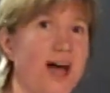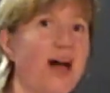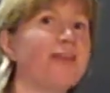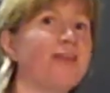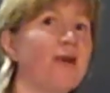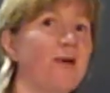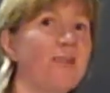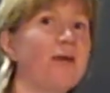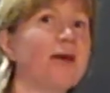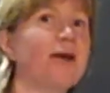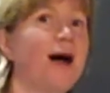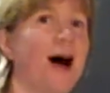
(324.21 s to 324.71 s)
And
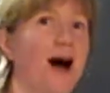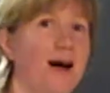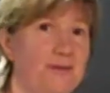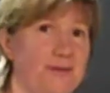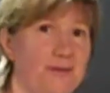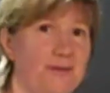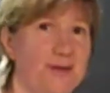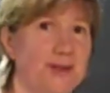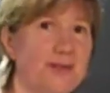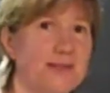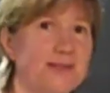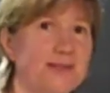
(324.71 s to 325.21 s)
there'll be
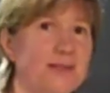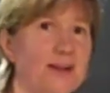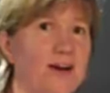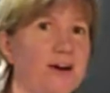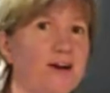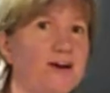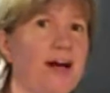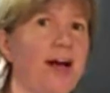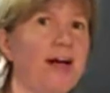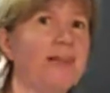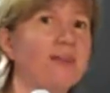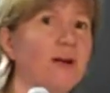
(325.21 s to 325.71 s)
conflicts
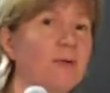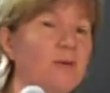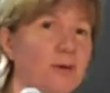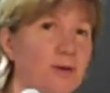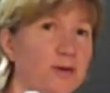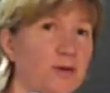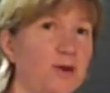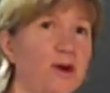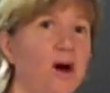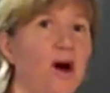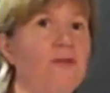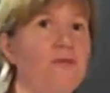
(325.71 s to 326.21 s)
there and there'll be
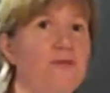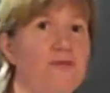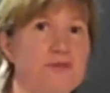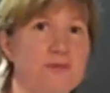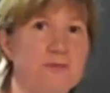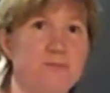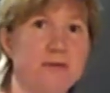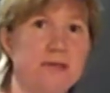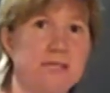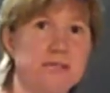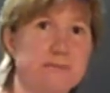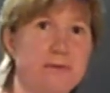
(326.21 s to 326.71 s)

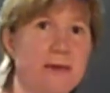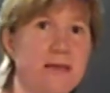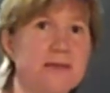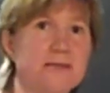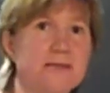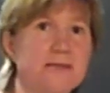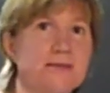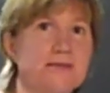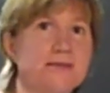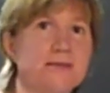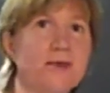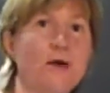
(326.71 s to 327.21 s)
uncomfortable
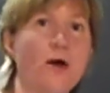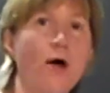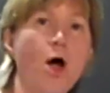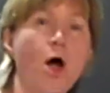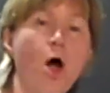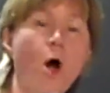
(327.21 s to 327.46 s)
spaces